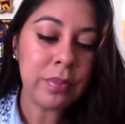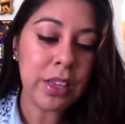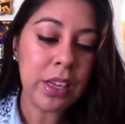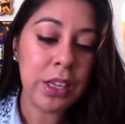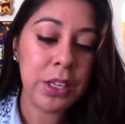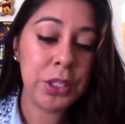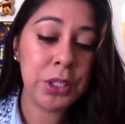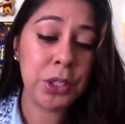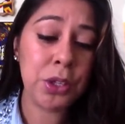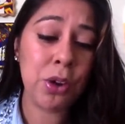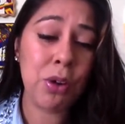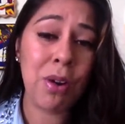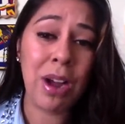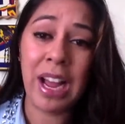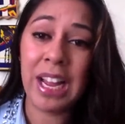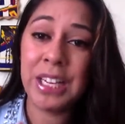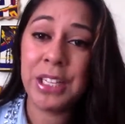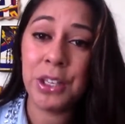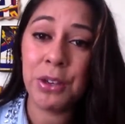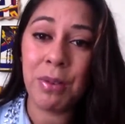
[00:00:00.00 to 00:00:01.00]
So
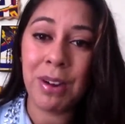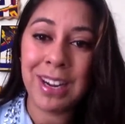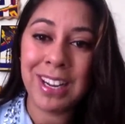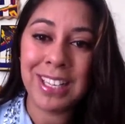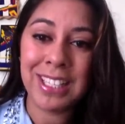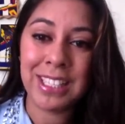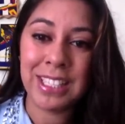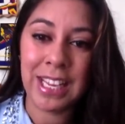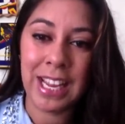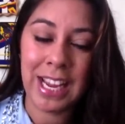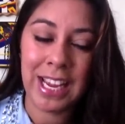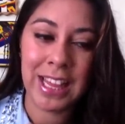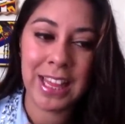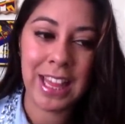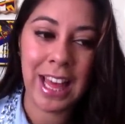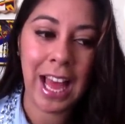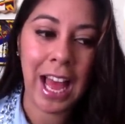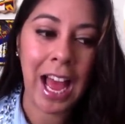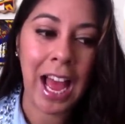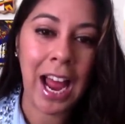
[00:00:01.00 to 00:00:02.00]
I do want to say
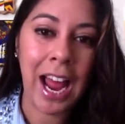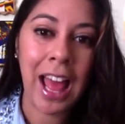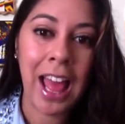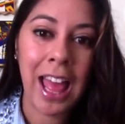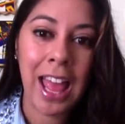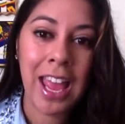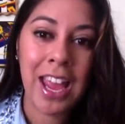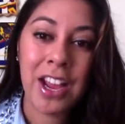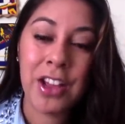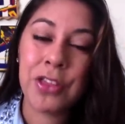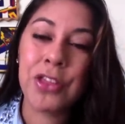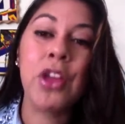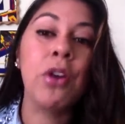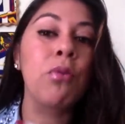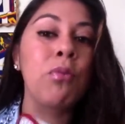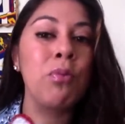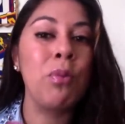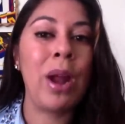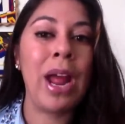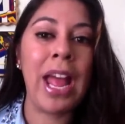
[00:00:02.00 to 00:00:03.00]
that the
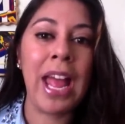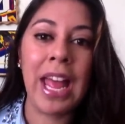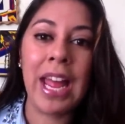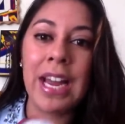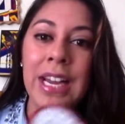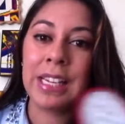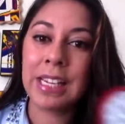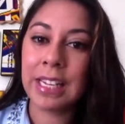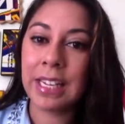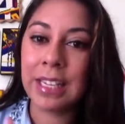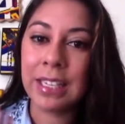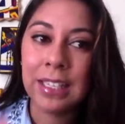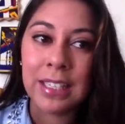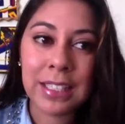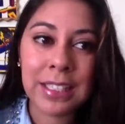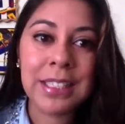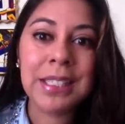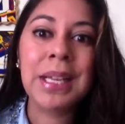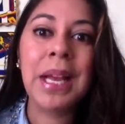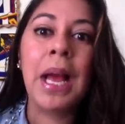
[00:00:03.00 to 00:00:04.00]
red
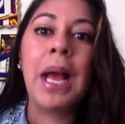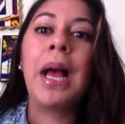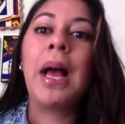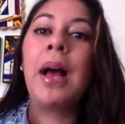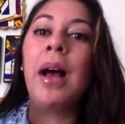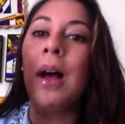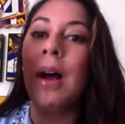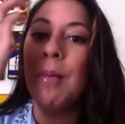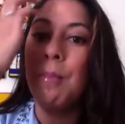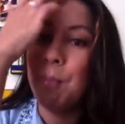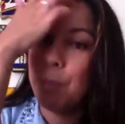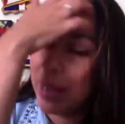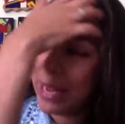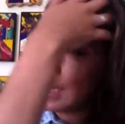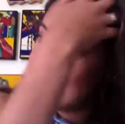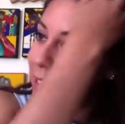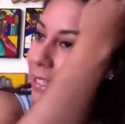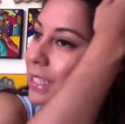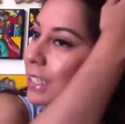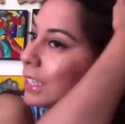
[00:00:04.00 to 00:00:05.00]
is
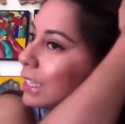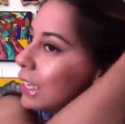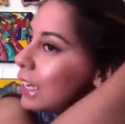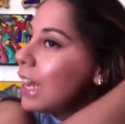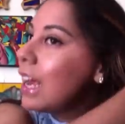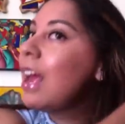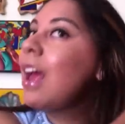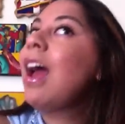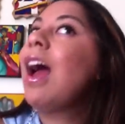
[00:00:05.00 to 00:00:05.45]
amazing.